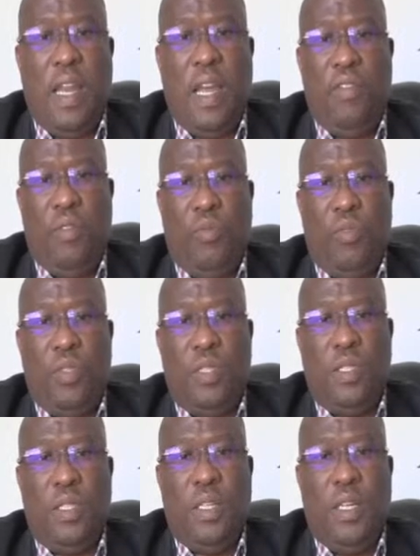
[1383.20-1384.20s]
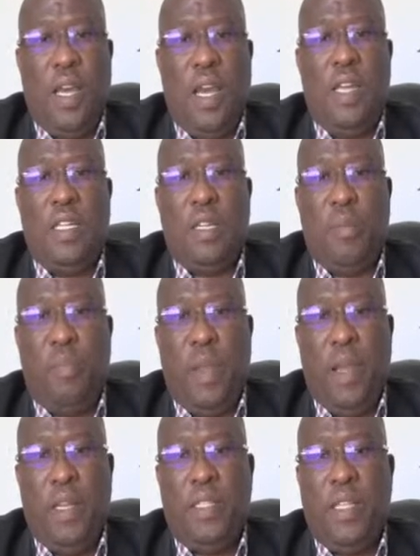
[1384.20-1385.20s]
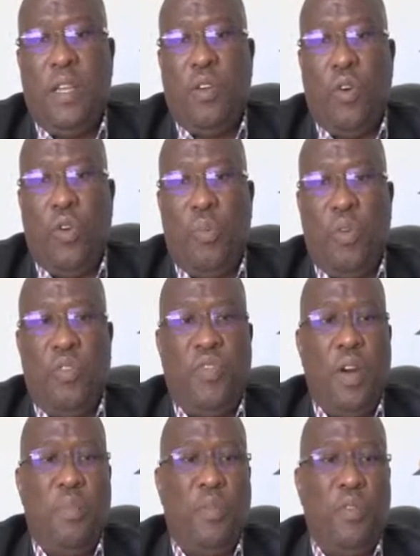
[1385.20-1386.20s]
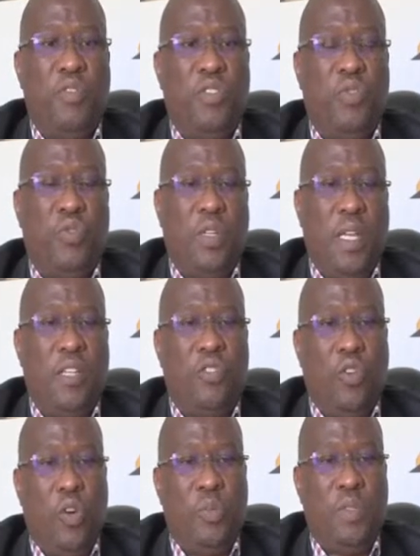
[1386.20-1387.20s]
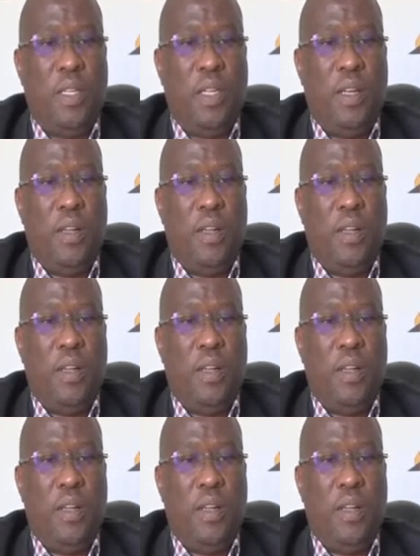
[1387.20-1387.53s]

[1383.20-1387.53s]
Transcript: livelihood and rebuild the economy of our province to create jobs.